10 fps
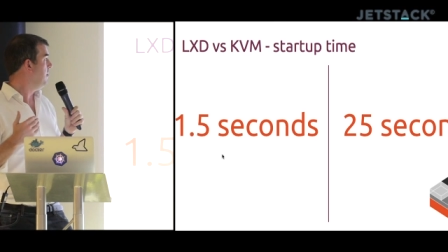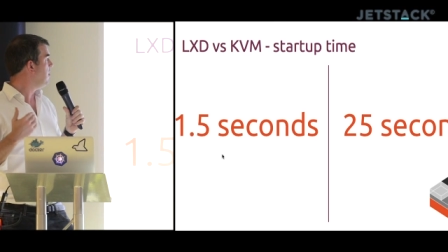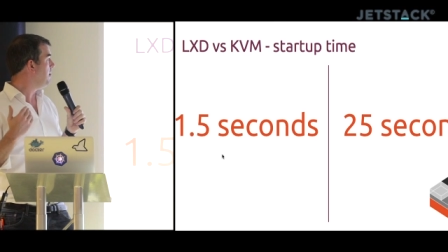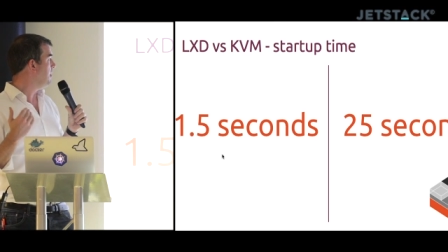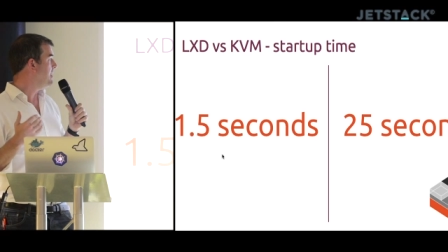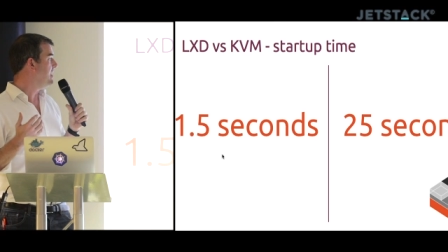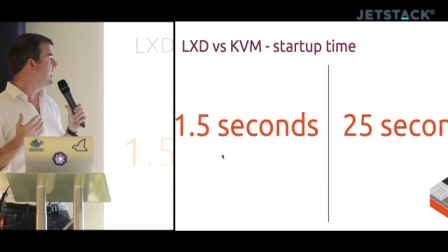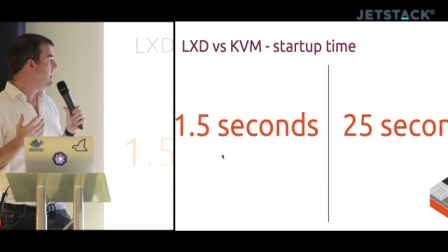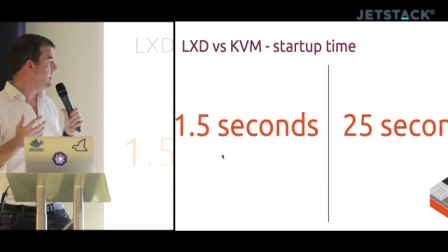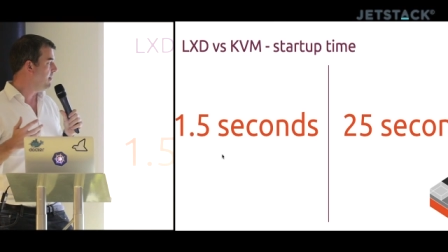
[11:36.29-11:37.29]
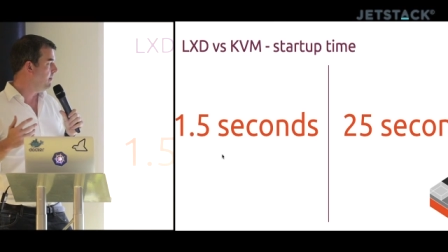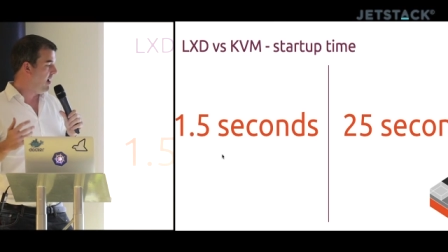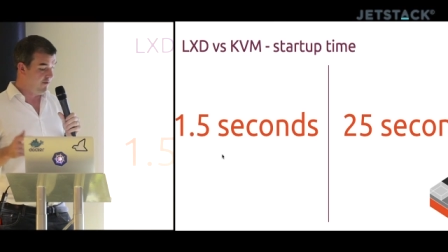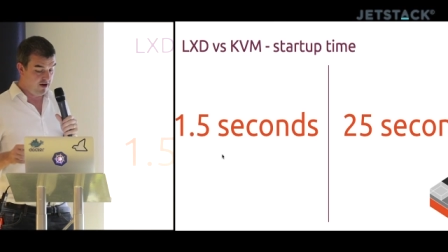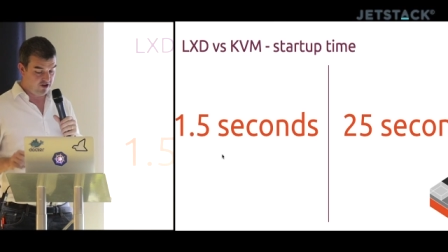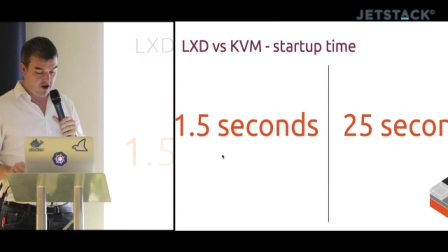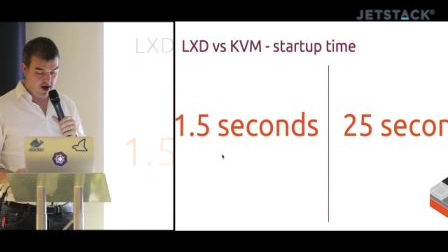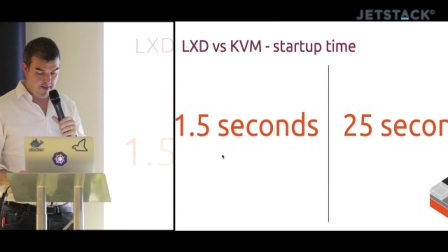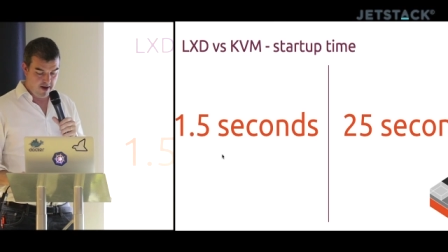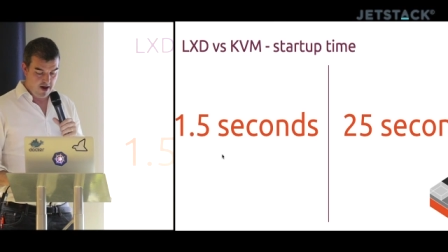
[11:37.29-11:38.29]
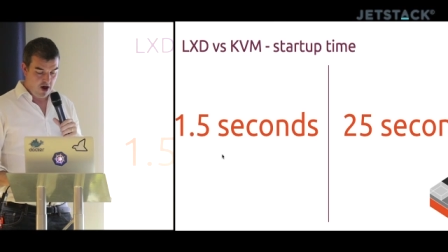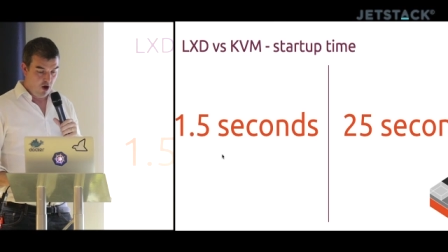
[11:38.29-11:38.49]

simply beat KVM every time.